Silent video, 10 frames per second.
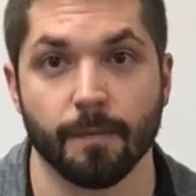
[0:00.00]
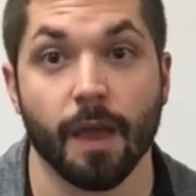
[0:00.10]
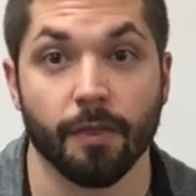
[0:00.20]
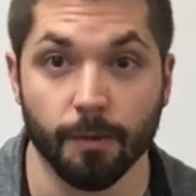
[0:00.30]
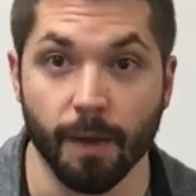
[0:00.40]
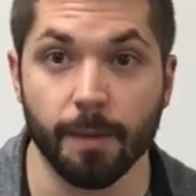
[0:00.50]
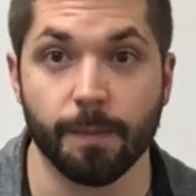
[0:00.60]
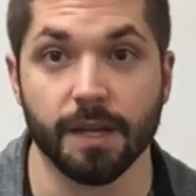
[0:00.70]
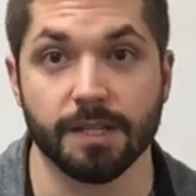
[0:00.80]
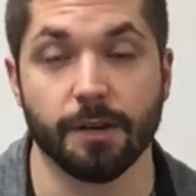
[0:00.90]
There might
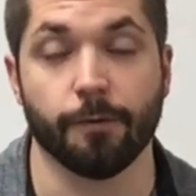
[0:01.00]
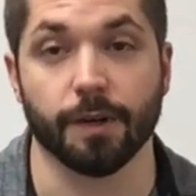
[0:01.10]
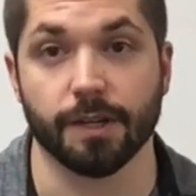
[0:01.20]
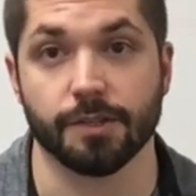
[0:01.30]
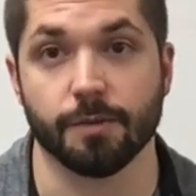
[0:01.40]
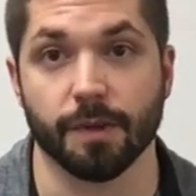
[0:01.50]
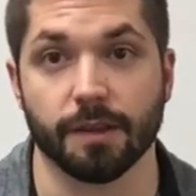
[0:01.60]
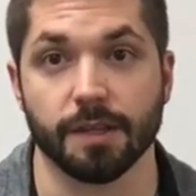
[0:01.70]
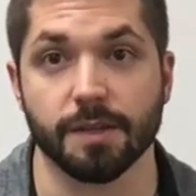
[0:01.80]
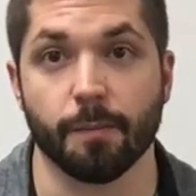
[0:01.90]
be a different instrument
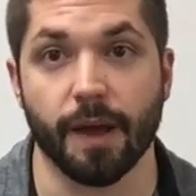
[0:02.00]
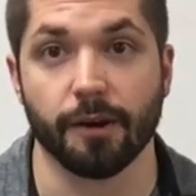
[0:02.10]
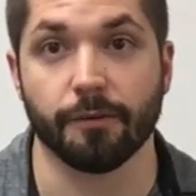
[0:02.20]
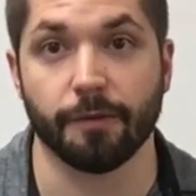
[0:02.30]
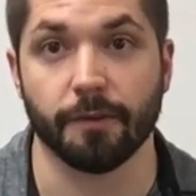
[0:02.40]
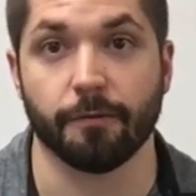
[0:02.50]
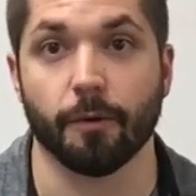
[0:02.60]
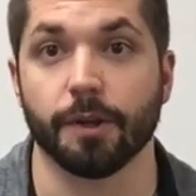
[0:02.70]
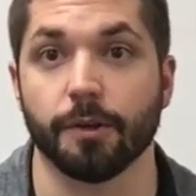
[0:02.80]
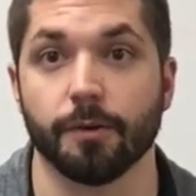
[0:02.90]
that's a better fit
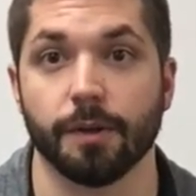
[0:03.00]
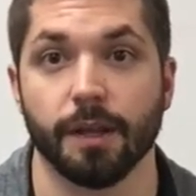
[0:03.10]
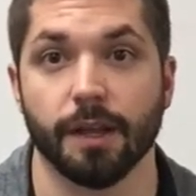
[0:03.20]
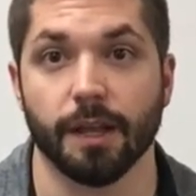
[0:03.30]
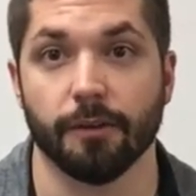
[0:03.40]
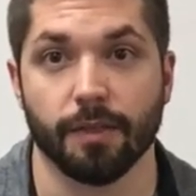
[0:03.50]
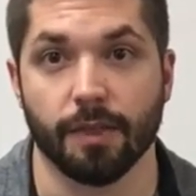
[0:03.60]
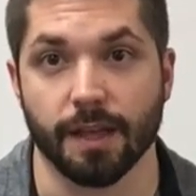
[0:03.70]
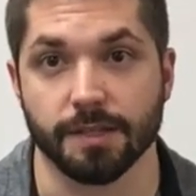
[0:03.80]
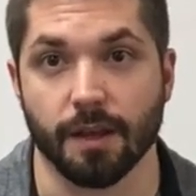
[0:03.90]
for you if
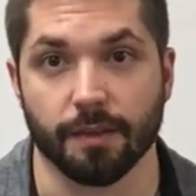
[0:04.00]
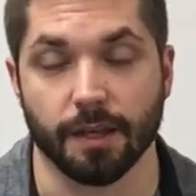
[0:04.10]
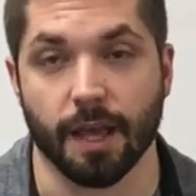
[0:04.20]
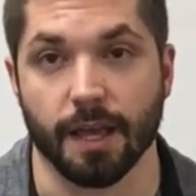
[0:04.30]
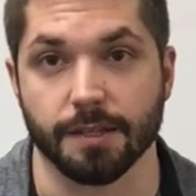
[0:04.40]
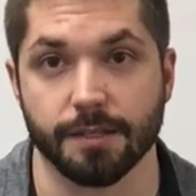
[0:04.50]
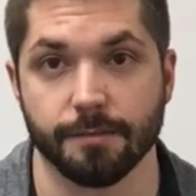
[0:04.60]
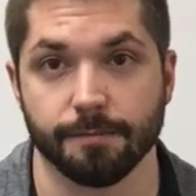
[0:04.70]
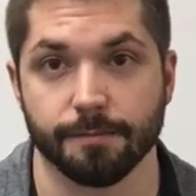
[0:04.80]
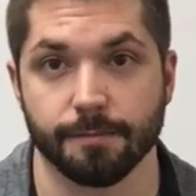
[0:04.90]
that's not the case.
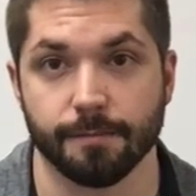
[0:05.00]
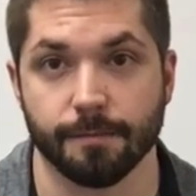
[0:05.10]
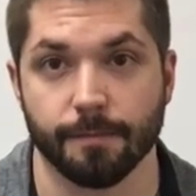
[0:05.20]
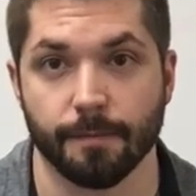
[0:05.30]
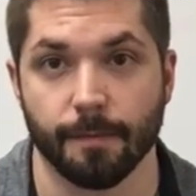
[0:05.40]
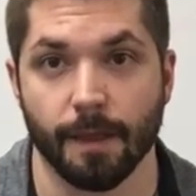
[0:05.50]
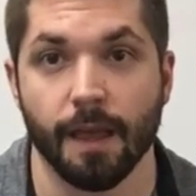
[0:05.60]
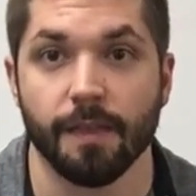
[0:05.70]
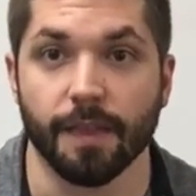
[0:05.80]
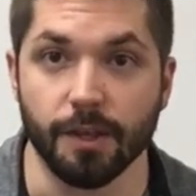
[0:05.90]

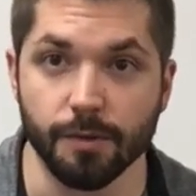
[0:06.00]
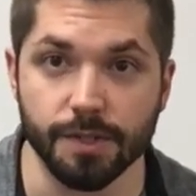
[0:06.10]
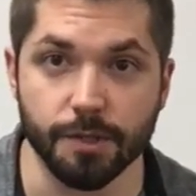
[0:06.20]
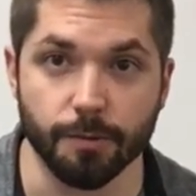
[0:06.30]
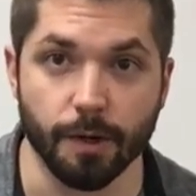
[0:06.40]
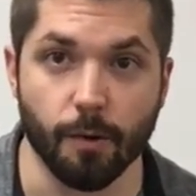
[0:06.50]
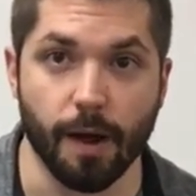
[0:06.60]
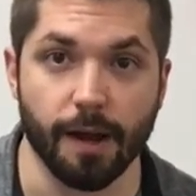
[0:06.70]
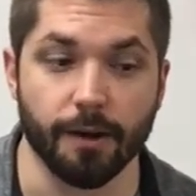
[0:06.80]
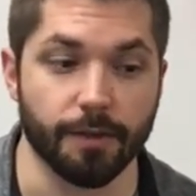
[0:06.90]
They used to
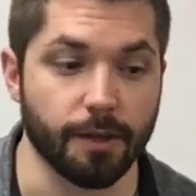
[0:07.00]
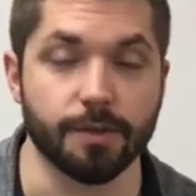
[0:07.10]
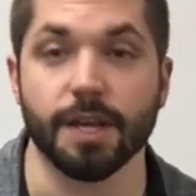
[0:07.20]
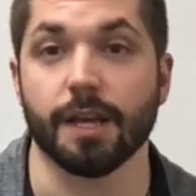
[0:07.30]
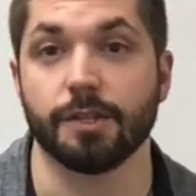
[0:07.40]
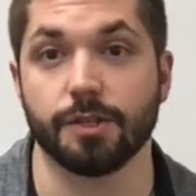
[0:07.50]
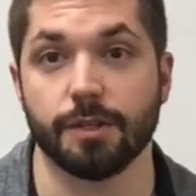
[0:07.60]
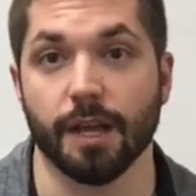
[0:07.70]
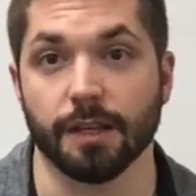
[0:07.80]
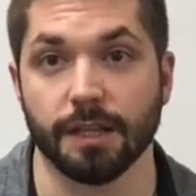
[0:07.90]
require that you take
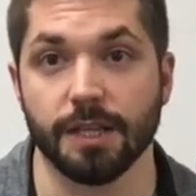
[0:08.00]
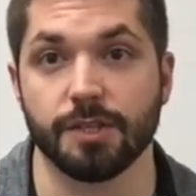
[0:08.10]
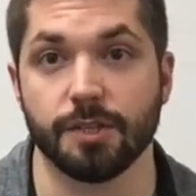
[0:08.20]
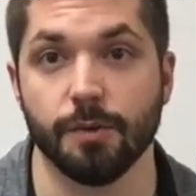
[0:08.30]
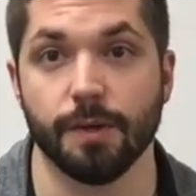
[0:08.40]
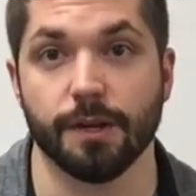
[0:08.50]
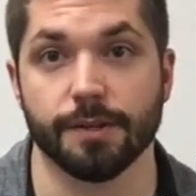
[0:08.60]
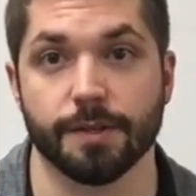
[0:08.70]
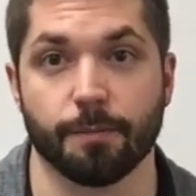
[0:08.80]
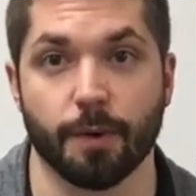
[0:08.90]
at least 2
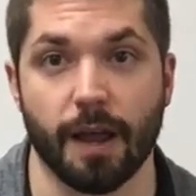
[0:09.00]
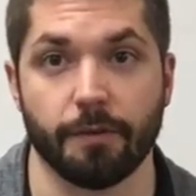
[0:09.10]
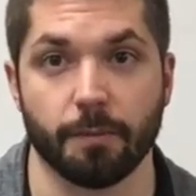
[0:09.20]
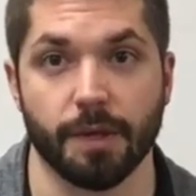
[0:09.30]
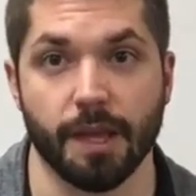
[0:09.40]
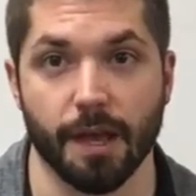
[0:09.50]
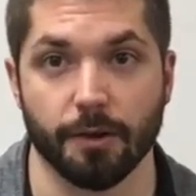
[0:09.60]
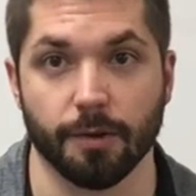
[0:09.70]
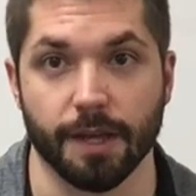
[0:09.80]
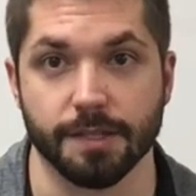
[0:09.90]
years of private piano
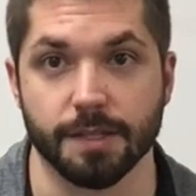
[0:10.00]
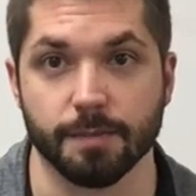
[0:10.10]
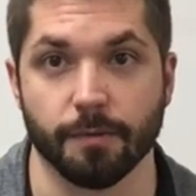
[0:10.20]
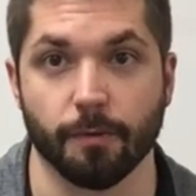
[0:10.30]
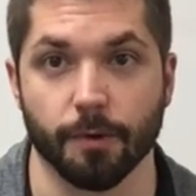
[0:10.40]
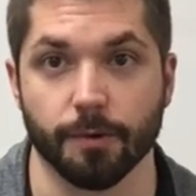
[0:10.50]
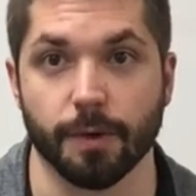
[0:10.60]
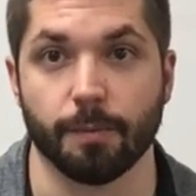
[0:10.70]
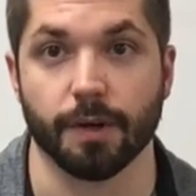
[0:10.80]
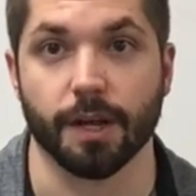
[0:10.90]
lessons before doing
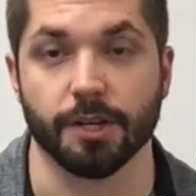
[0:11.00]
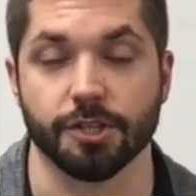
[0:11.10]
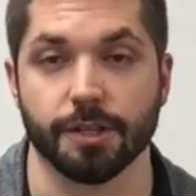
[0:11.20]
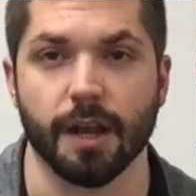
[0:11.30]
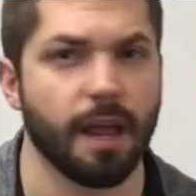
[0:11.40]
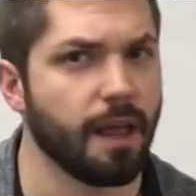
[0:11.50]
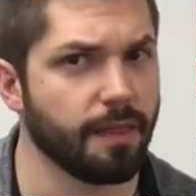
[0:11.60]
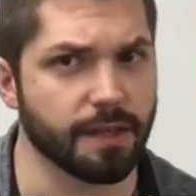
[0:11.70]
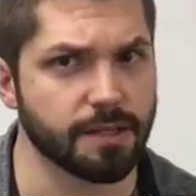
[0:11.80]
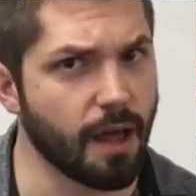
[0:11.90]
percussion.
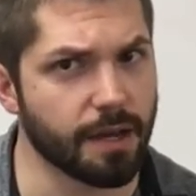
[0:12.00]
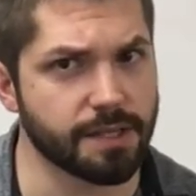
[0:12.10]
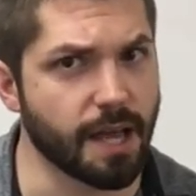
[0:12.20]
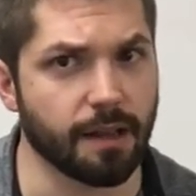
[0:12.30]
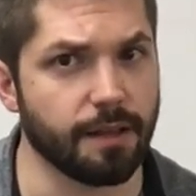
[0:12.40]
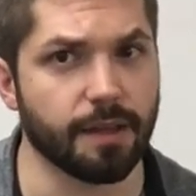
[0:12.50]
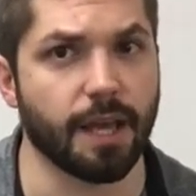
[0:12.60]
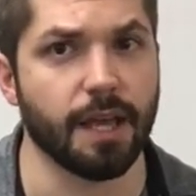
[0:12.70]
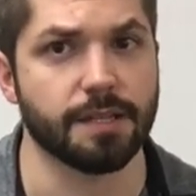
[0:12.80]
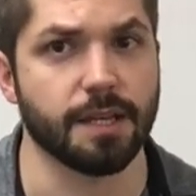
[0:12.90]
That's not exactly the
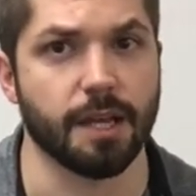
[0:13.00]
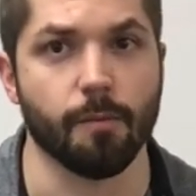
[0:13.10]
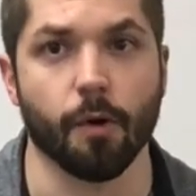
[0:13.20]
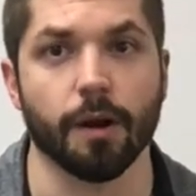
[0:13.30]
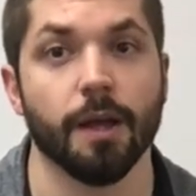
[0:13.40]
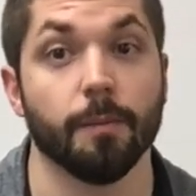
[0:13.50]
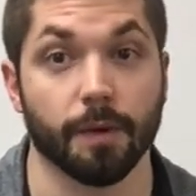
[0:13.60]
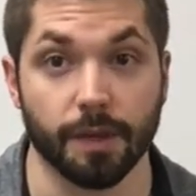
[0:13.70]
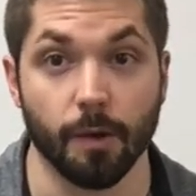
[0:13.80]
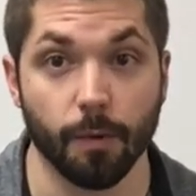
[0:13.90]
case anymore, but
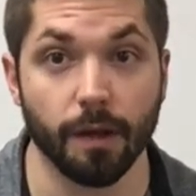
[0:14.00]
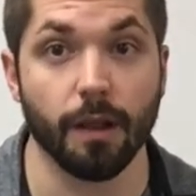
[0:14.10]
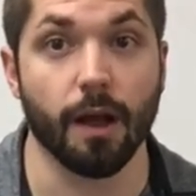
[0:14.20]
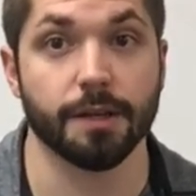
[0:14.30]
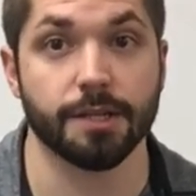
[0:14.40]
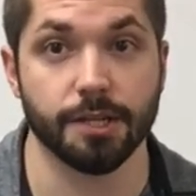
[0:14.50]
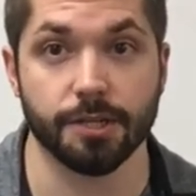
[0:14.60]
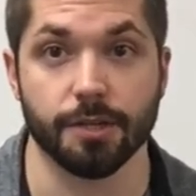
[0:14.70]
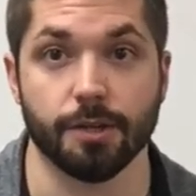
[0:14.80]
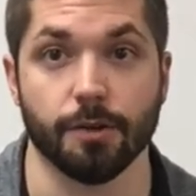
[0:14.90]
they will
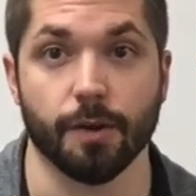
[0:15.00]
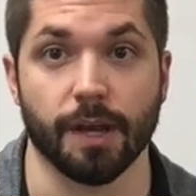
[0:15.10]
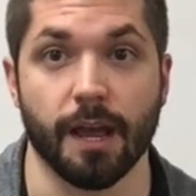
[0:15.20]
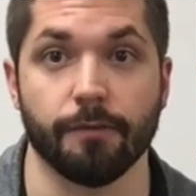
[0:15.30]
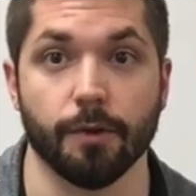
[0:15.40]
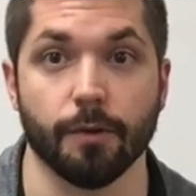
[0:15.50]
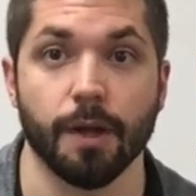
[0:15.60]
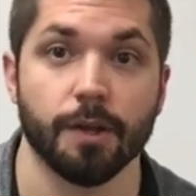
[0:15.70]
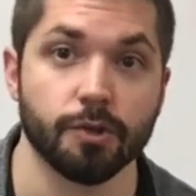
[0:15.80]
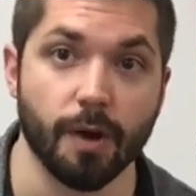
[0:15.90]
audition you and have you
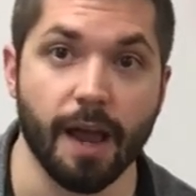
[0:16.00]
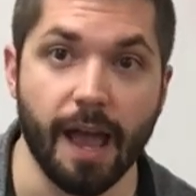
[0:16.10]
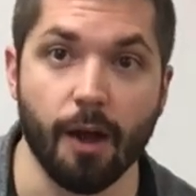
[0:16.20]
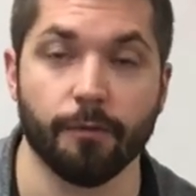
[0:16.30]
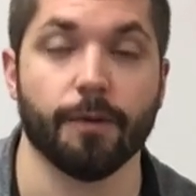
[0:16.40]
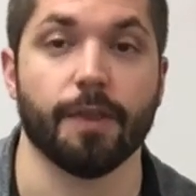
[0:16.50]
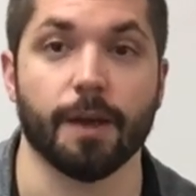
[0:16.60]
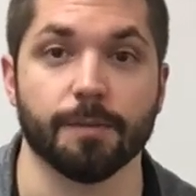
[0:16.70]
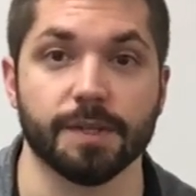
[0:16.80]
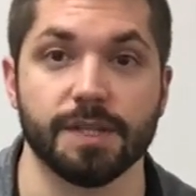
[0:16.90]
try out for
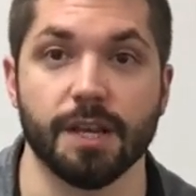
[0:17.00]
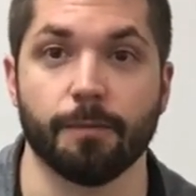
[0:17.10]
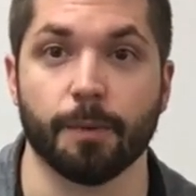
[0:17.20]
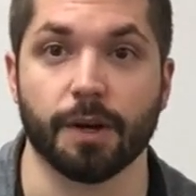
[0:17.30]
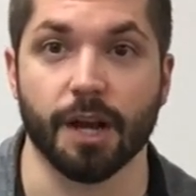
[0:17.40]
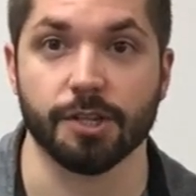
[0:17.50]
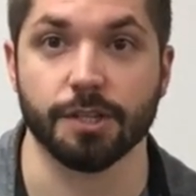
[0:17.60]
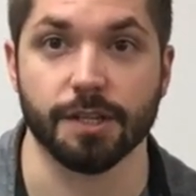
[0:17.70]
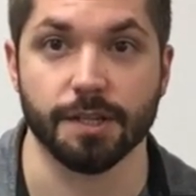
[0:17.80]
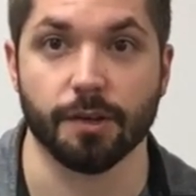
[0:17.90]
them to see if percussion
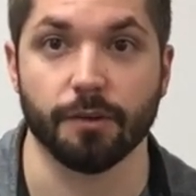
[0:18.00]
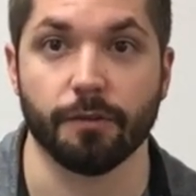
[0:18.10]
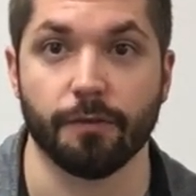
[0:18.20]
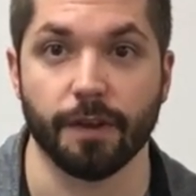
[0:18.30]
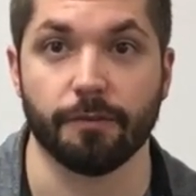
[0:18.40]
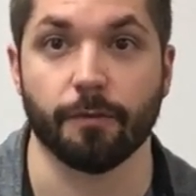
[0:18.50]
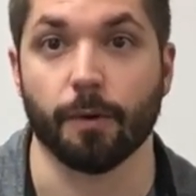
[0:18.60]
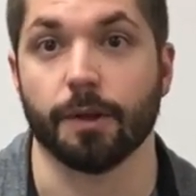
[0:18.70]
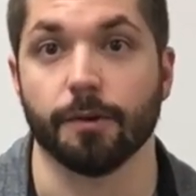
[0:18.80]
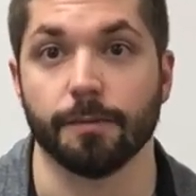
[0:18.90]
is a good fit
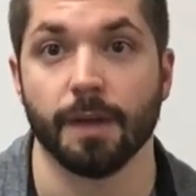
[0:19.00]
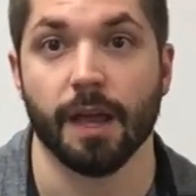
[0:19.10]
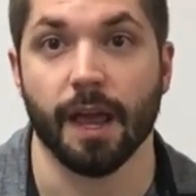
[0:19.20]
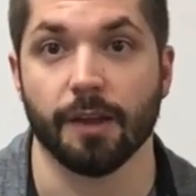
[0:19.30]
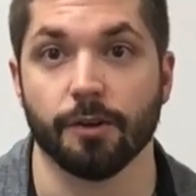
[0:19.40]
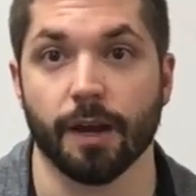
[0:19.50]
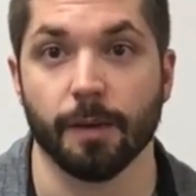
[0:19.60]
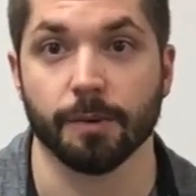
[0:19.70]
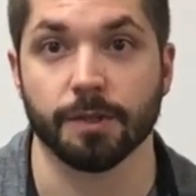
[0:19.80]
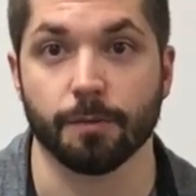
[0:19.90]
for you, and you're
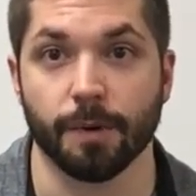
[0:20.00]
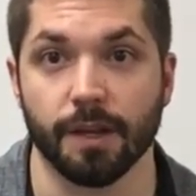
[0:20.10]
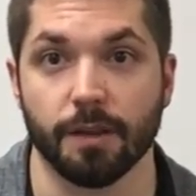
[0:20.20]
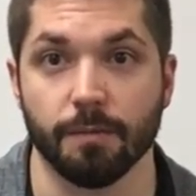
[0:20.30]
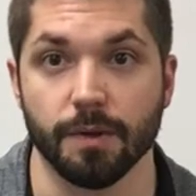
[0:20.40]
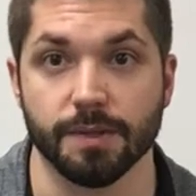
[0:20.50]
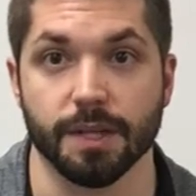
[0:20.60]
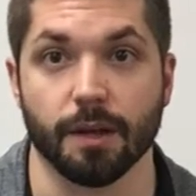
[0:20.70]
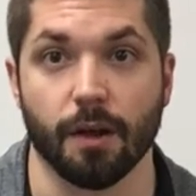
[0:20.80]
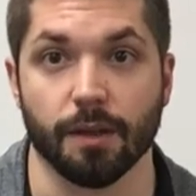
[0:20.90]
able to read the
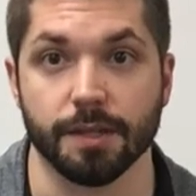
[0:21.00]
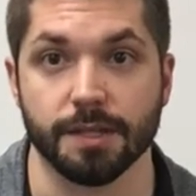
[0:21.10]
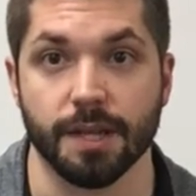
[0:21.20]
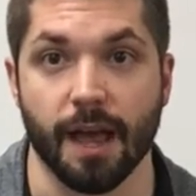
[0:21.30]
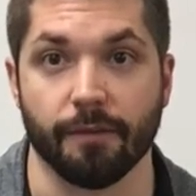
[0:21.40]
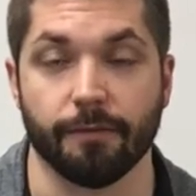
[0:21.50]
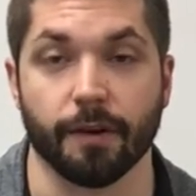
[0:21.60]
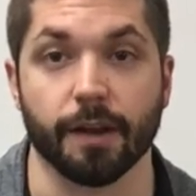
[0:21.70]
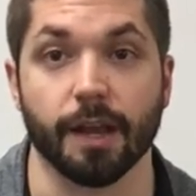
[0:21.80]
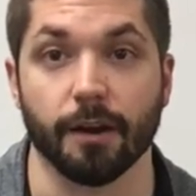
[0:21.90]
music on the staff
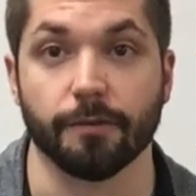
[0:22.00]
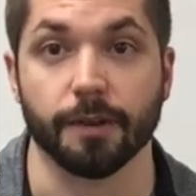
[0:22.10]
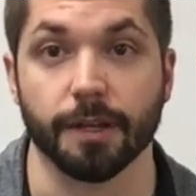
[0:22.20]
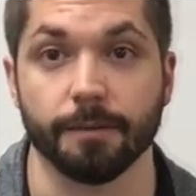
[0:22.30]
very carefully.